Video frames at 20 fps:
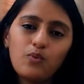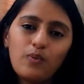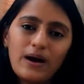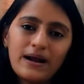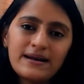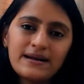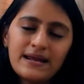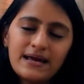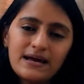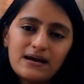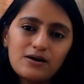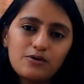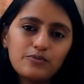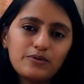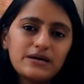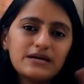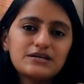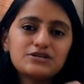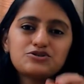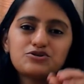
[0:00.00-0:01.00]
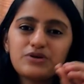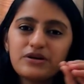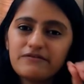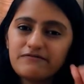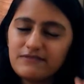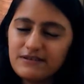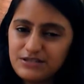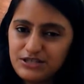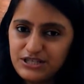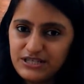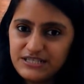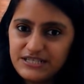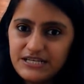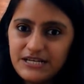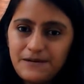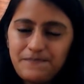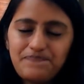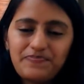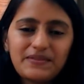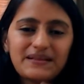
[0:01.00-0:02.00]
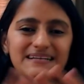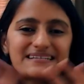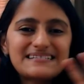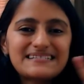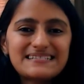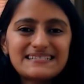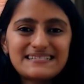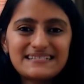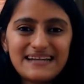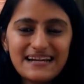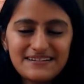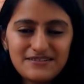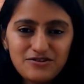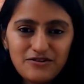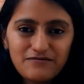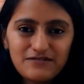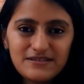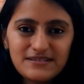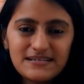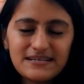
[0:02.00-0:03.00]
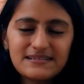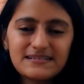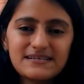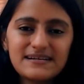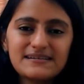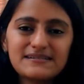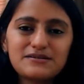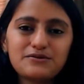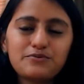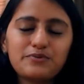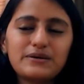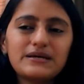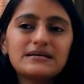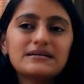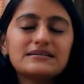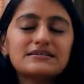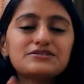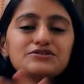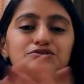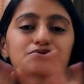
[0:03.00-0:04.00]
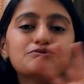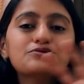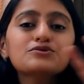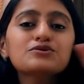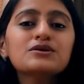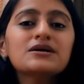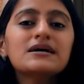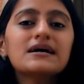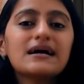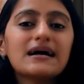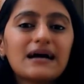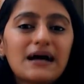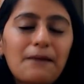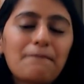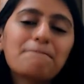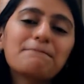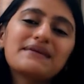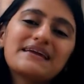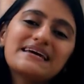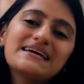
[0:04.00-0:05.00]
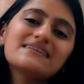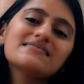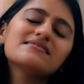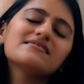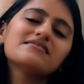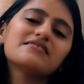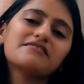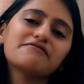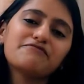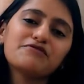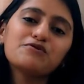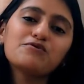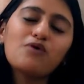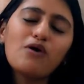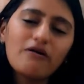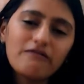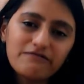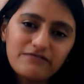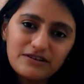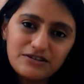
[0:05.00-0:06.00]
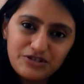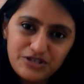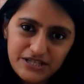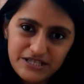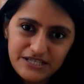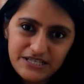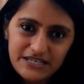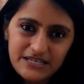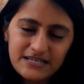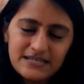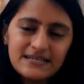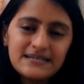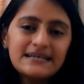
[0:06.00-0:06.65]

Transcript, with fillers: one day a week to give the GT, rest of the six days a week to complete the review of the GT.